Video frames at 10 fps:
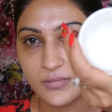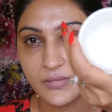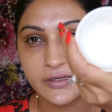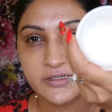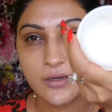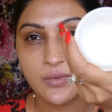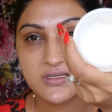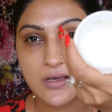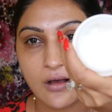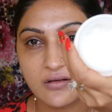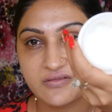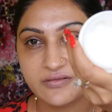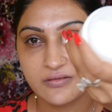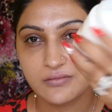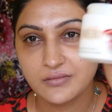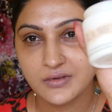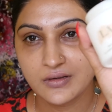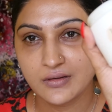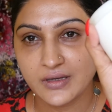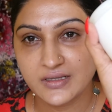the tub is half.
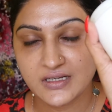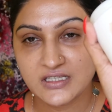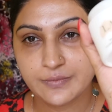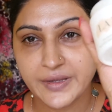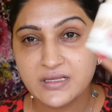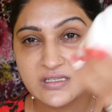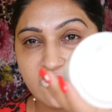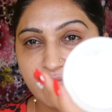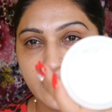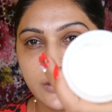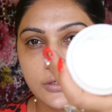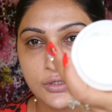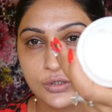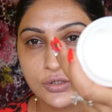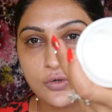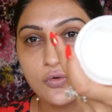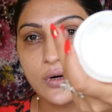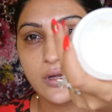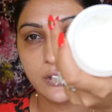It's expensive, but it's so worth